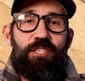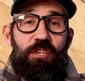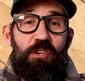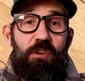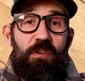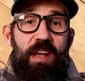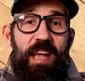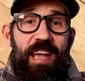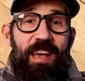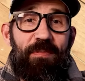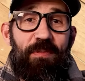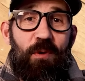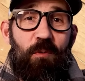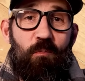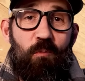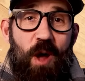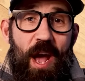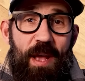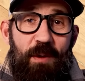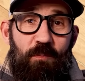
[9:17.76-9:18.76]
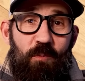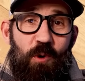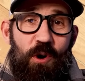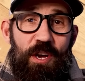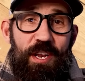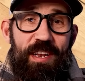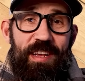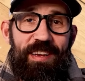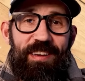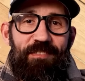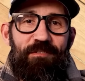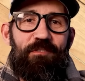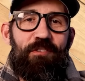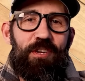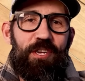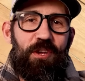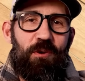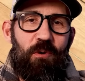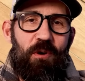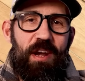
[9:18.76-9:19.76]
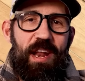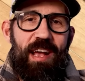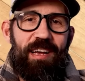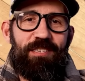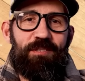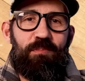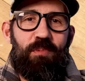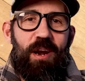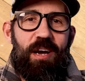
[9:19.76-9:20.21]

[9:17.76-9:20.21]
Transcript: so you can get the right wood for your next